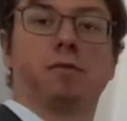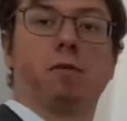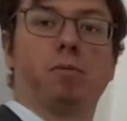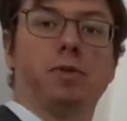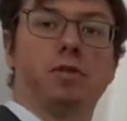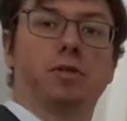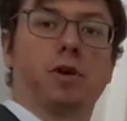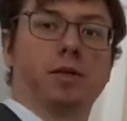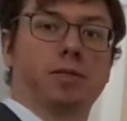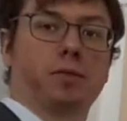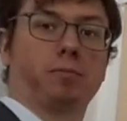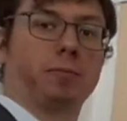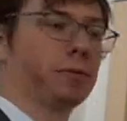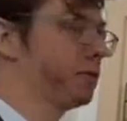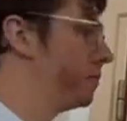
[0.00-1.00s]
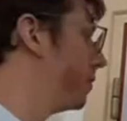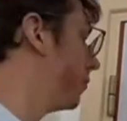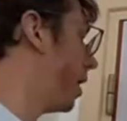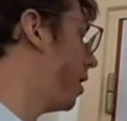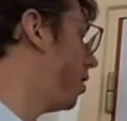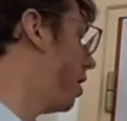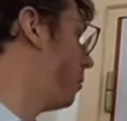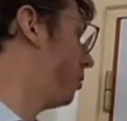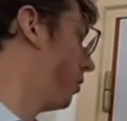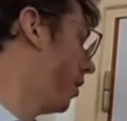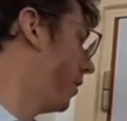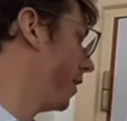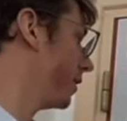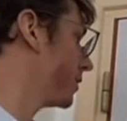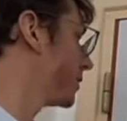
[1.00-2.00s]
from these customers with our
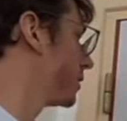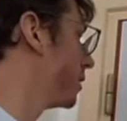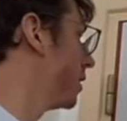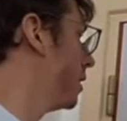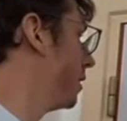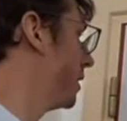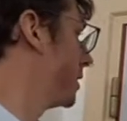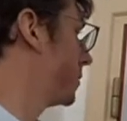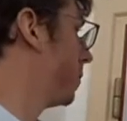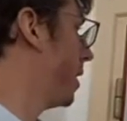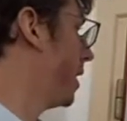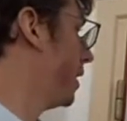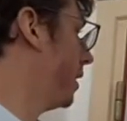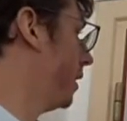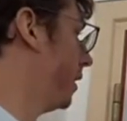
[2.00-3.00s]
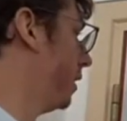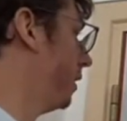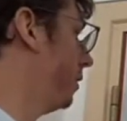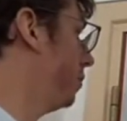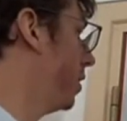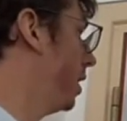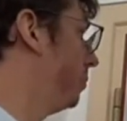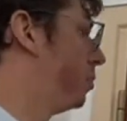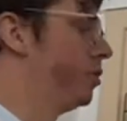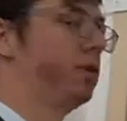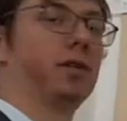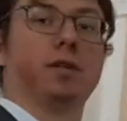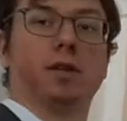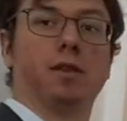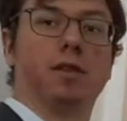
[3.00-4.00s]
products. That's why I put
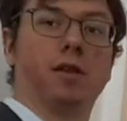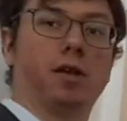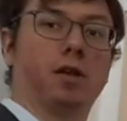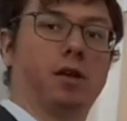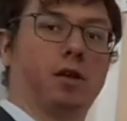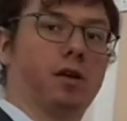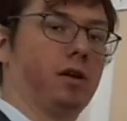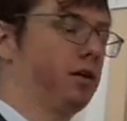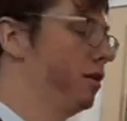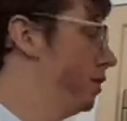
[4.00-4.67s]
it in the